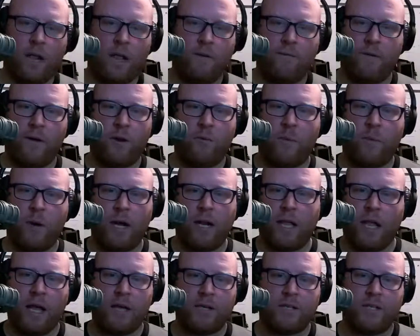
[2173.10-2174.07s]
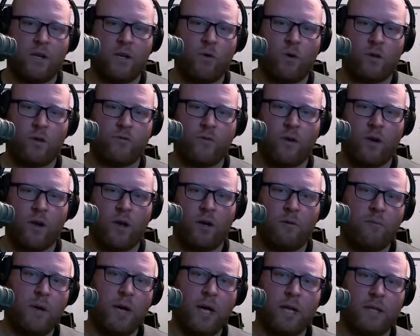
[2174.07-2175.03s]
I found a podcasting course for
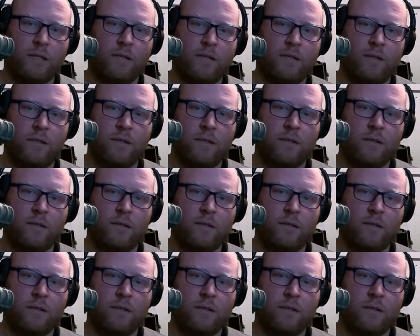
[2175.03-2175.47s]
$100.